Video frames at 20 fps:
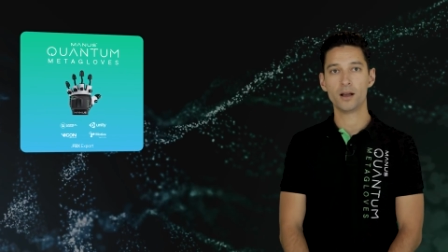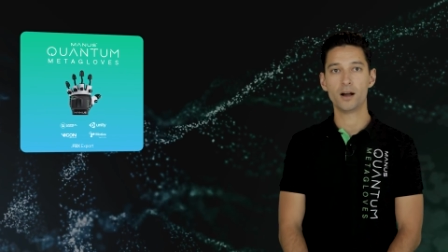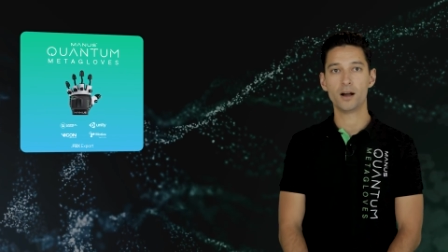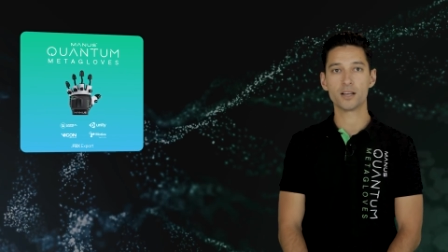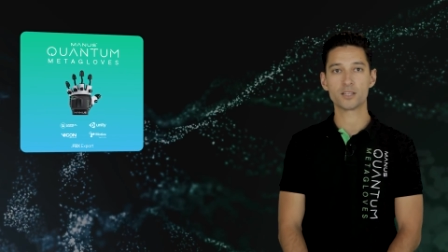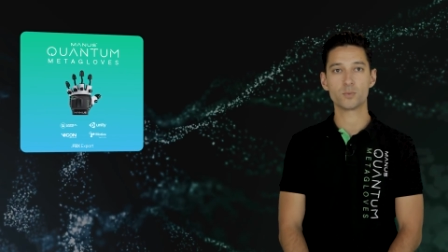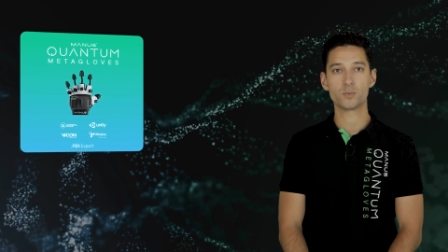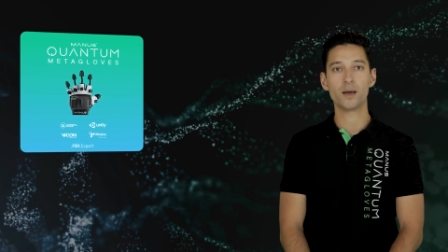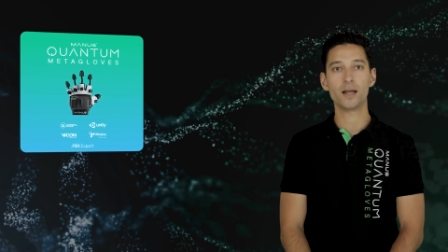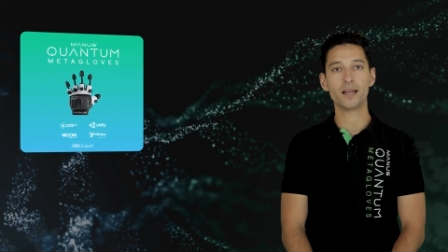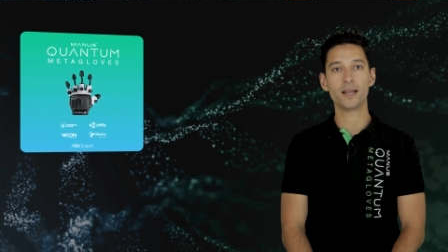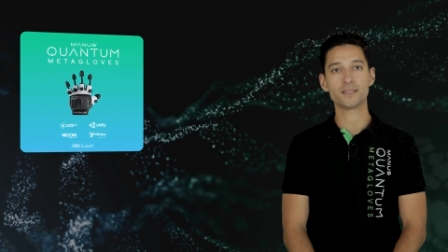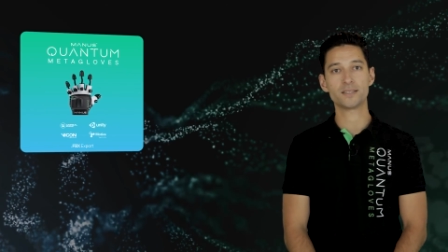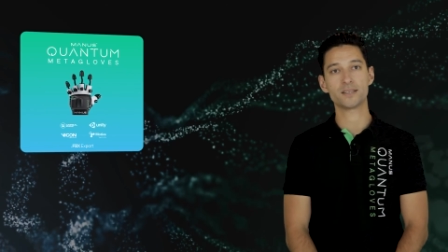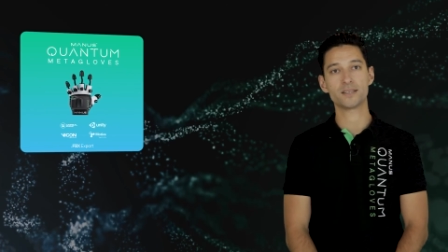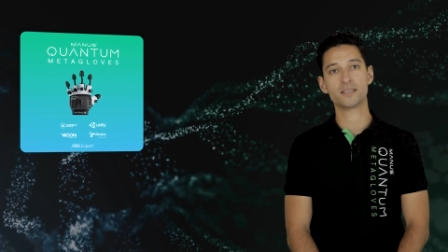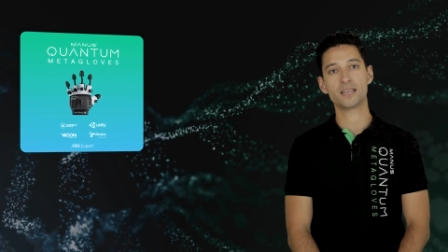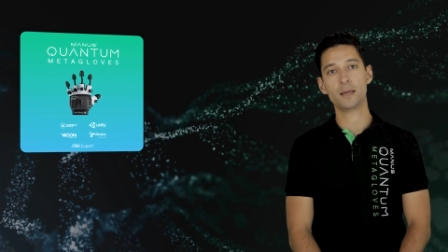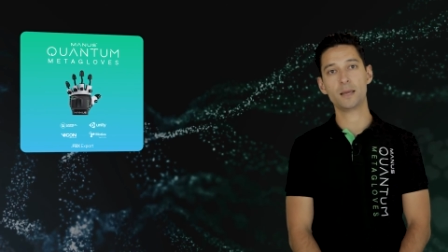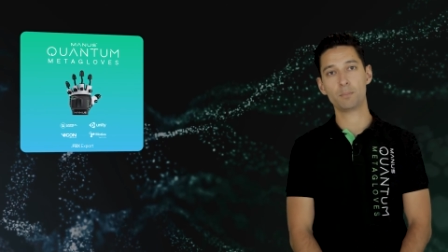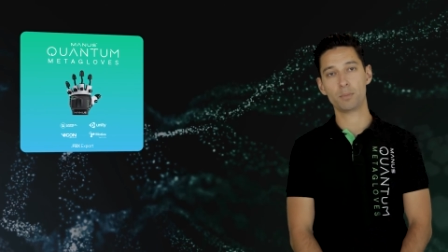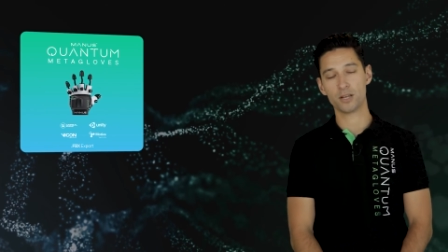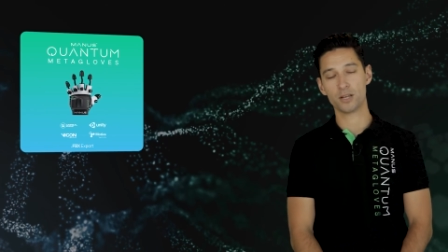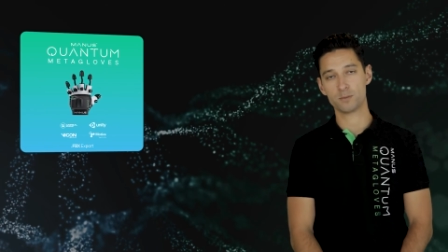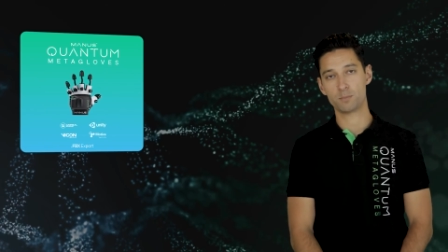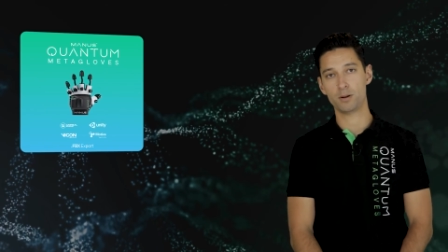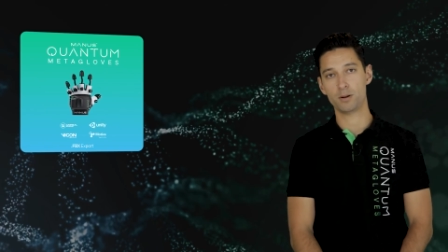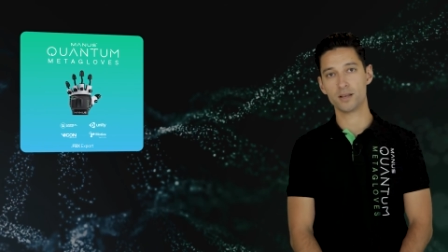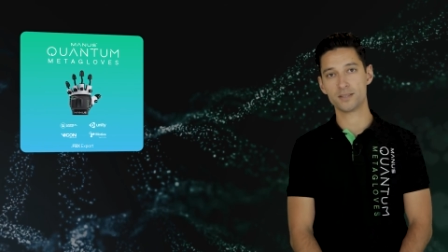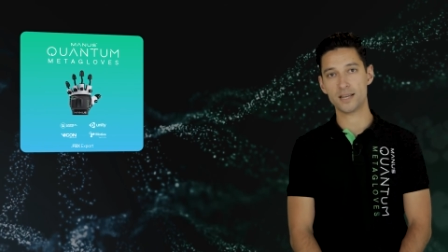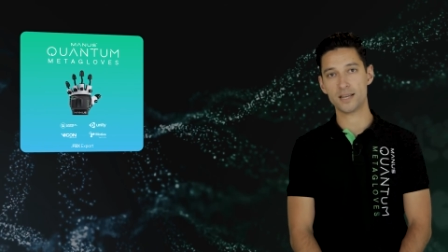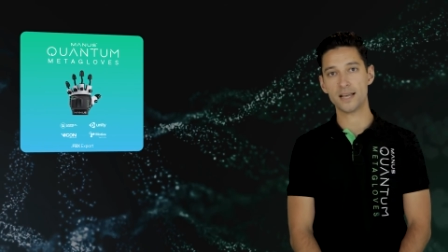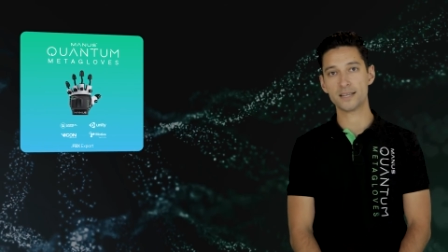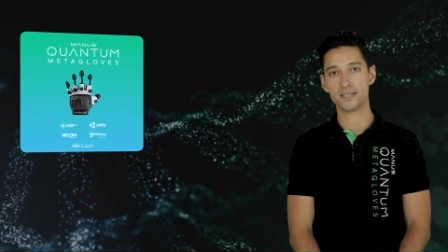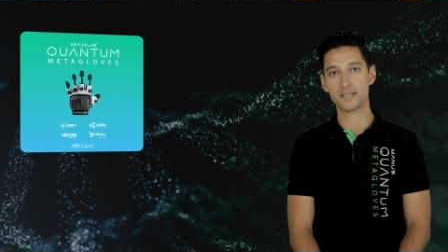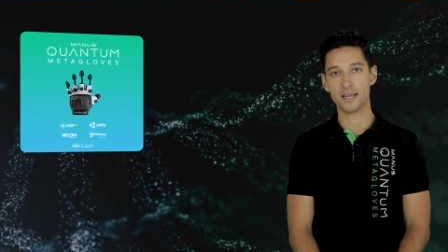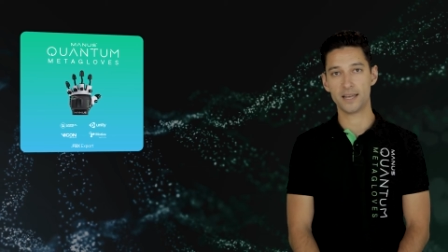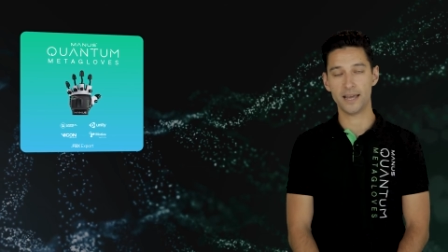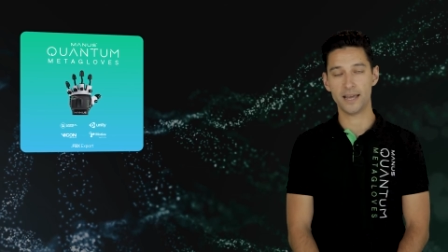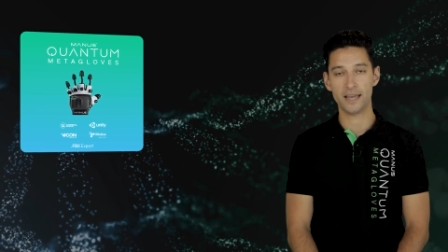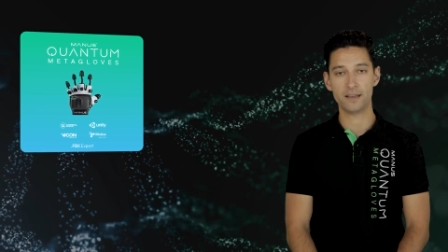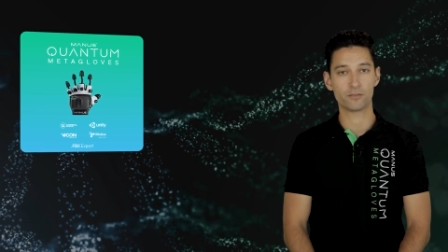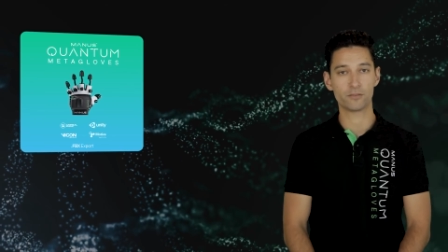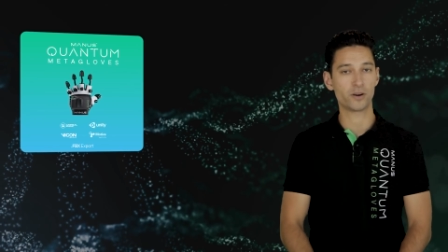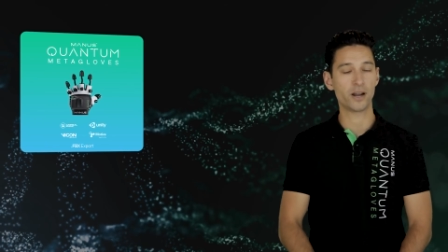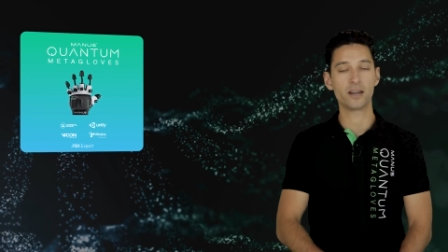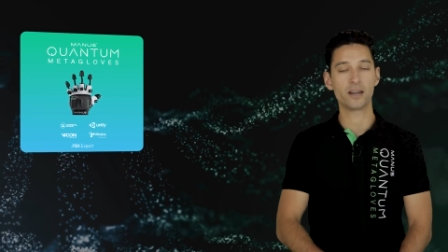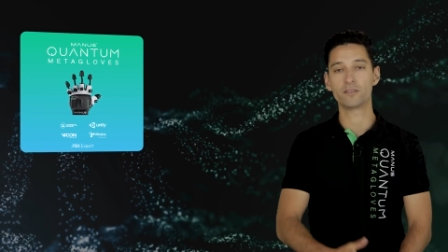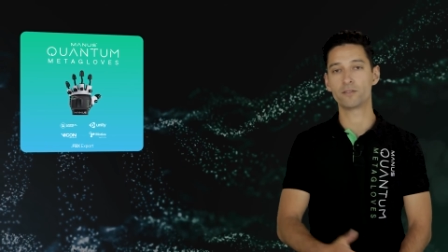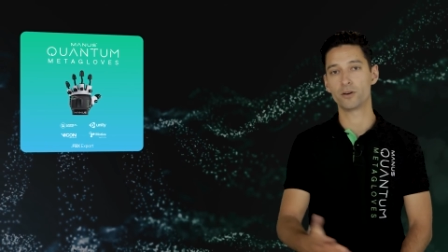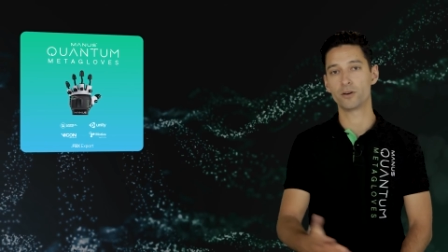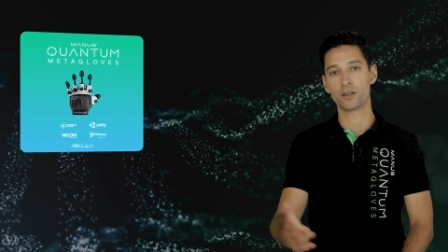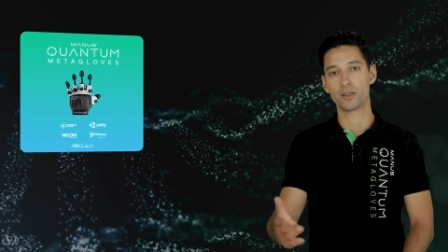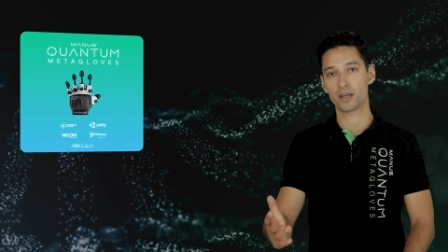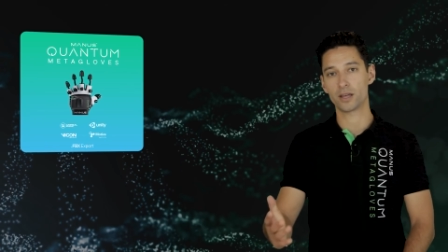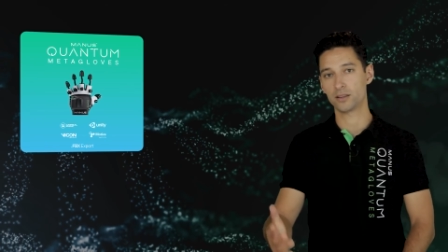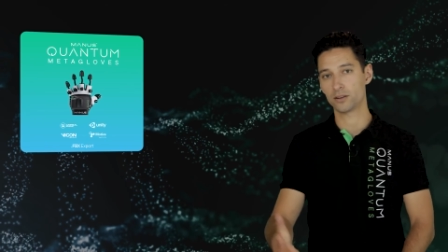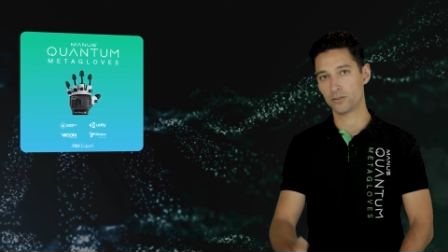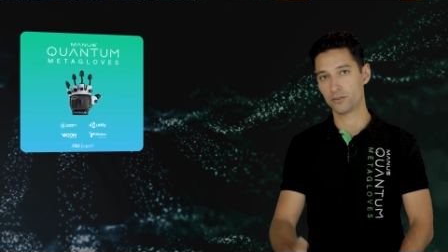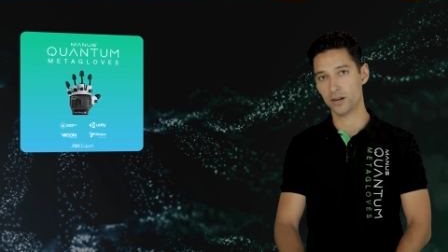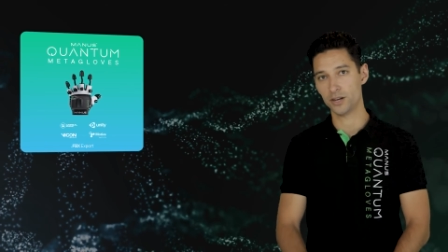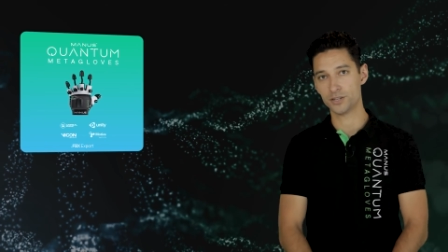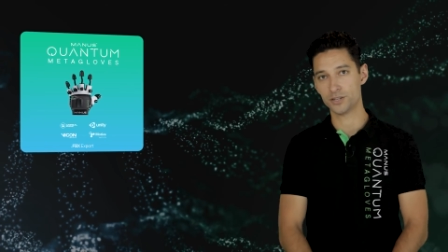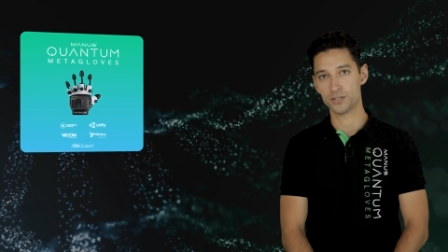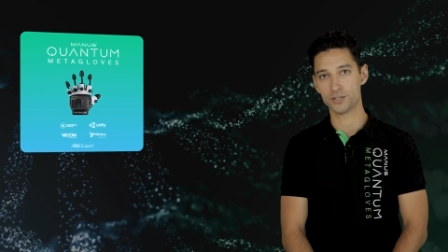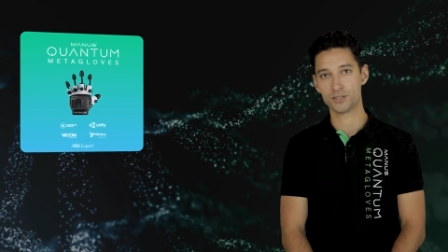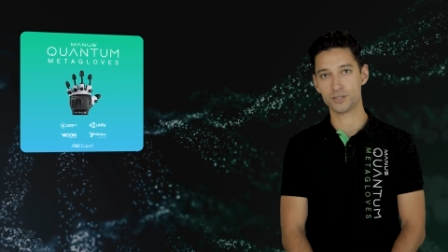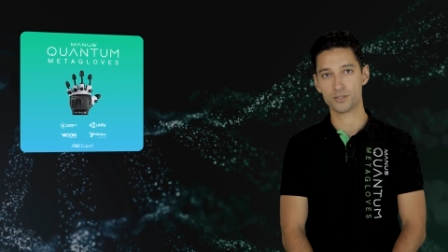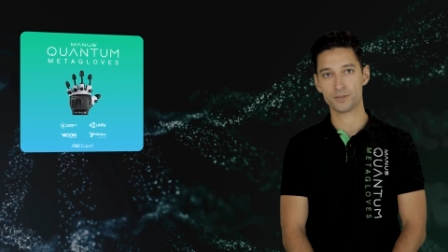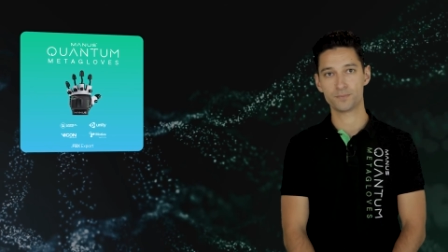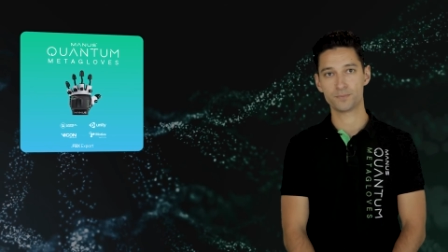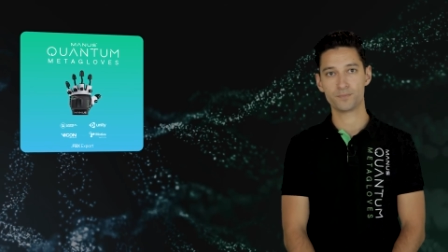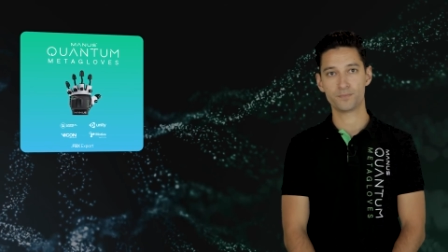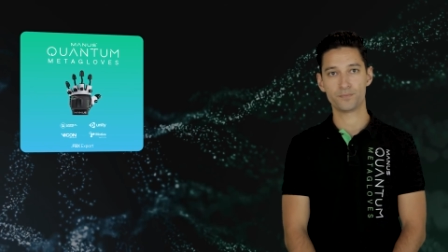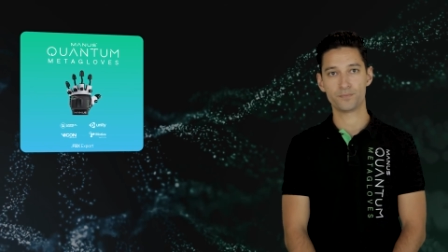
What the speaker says: as well as a C++ SDK for any further integrations.